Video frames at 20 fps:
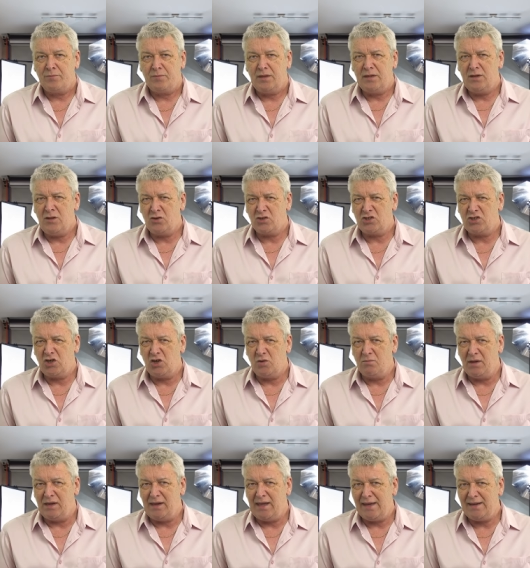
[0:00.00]
In
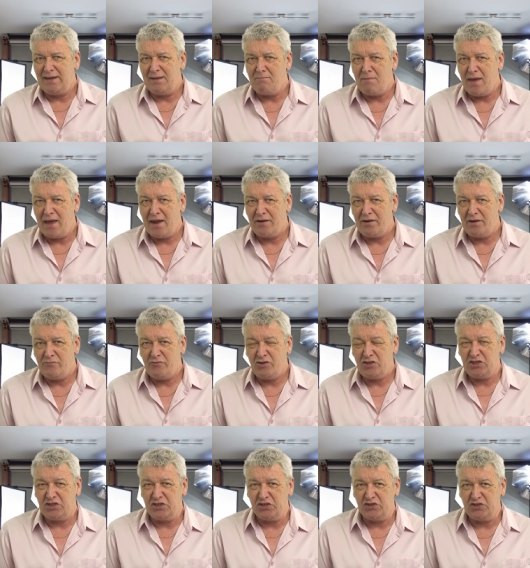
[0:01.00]
October, Lady Mary
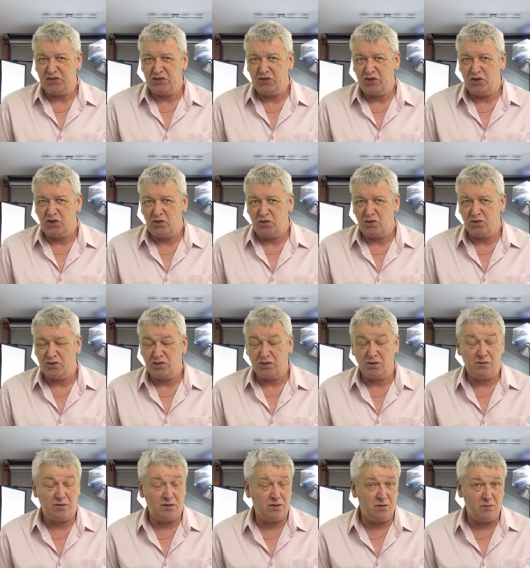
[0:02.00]
returned to court,
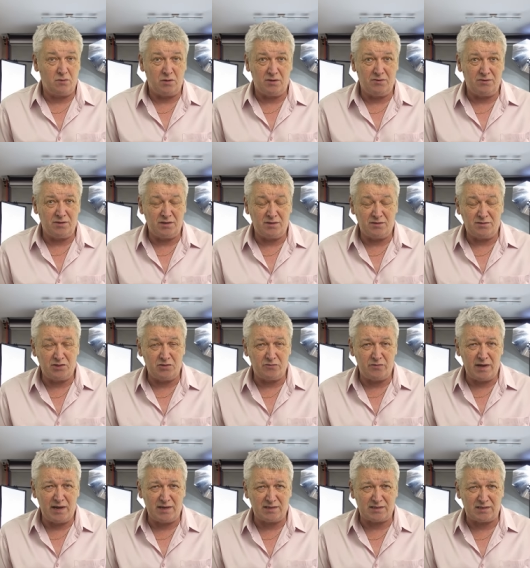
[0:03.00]
although under
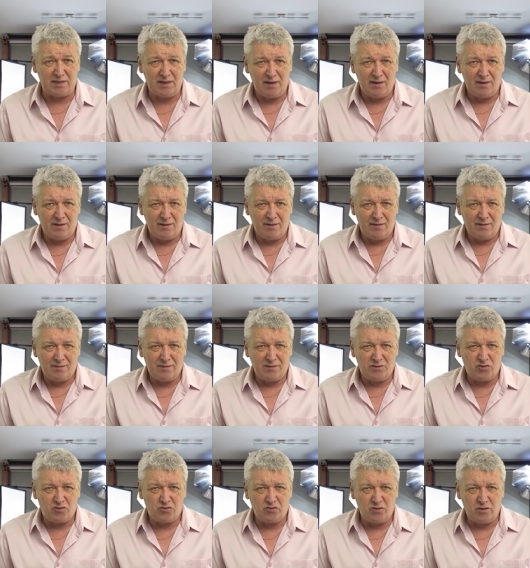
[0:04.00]
duress. The
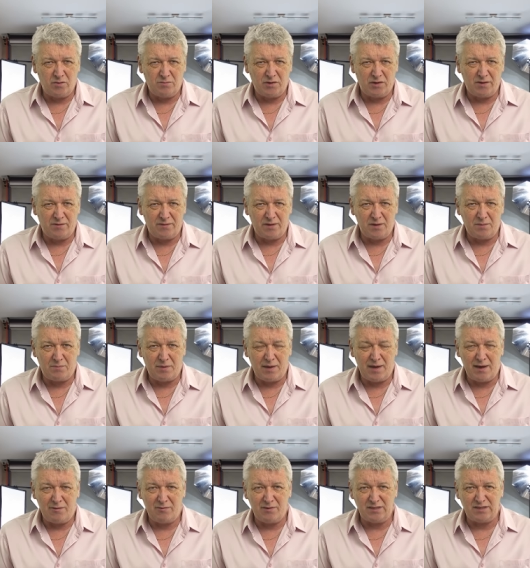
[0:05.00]
trauma of her
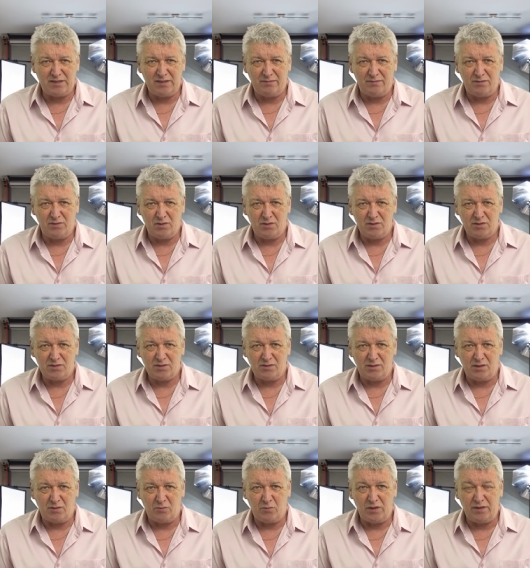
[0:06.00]
parents' divorce,
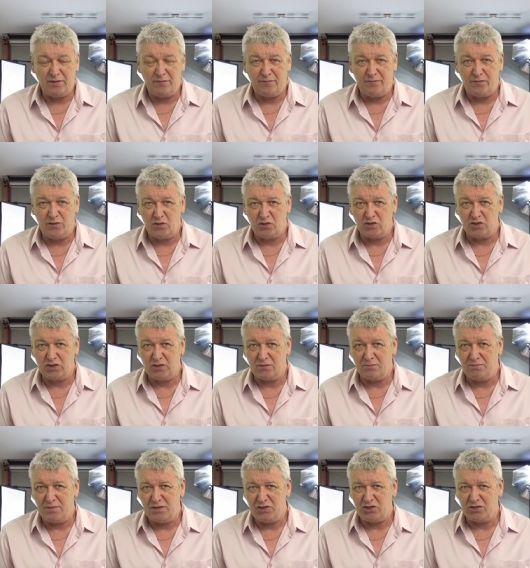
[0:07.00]
along with the forced
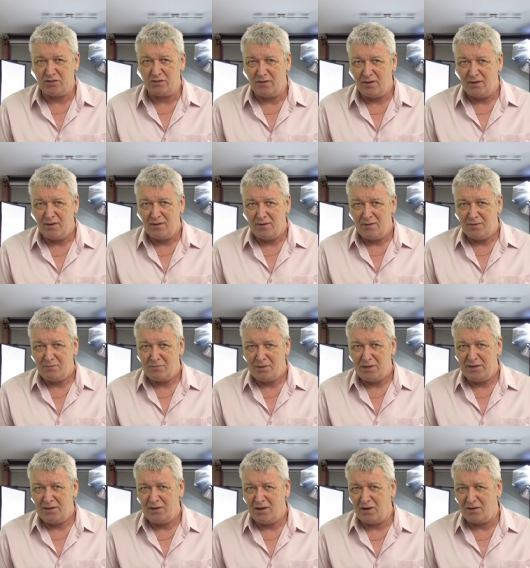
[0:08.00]
submission,
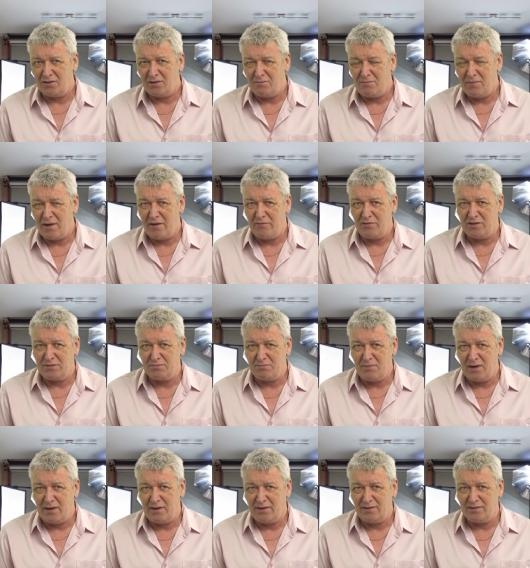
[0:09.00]
played hard on Mary's
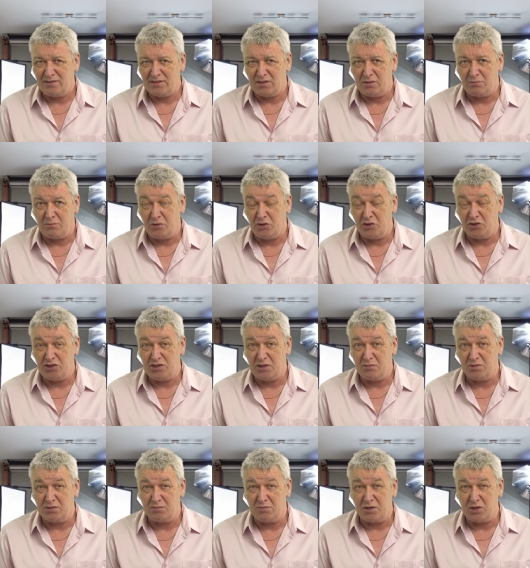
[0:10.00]
mind, to the point she
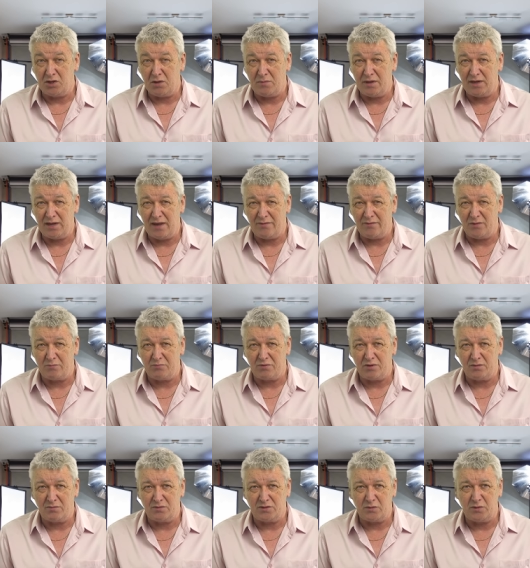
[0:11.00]
was becoming ever
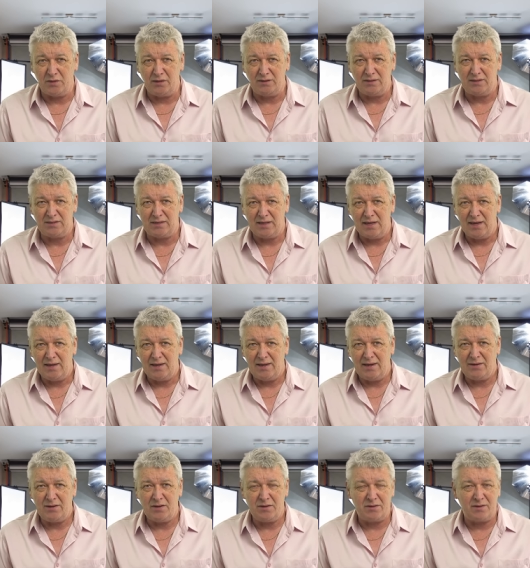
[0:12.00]
prone to illness
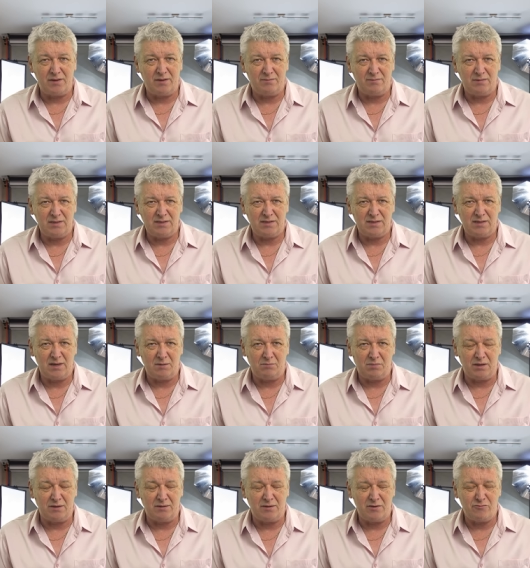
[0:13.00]
and other
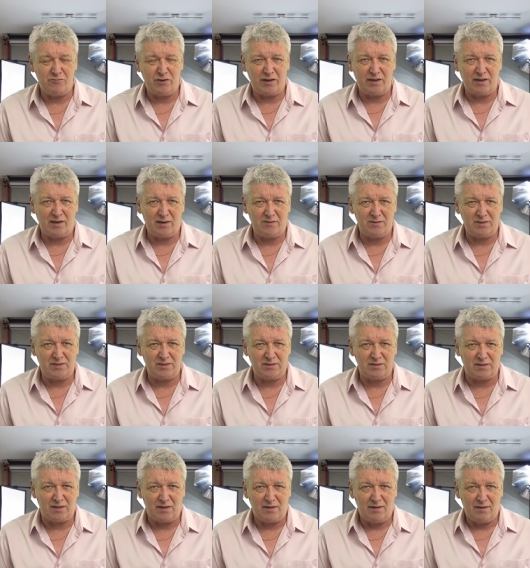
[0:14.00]
disabling
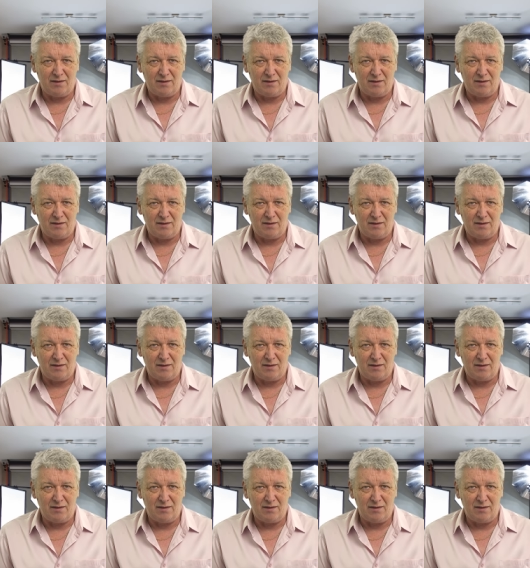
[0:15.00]
irregularities.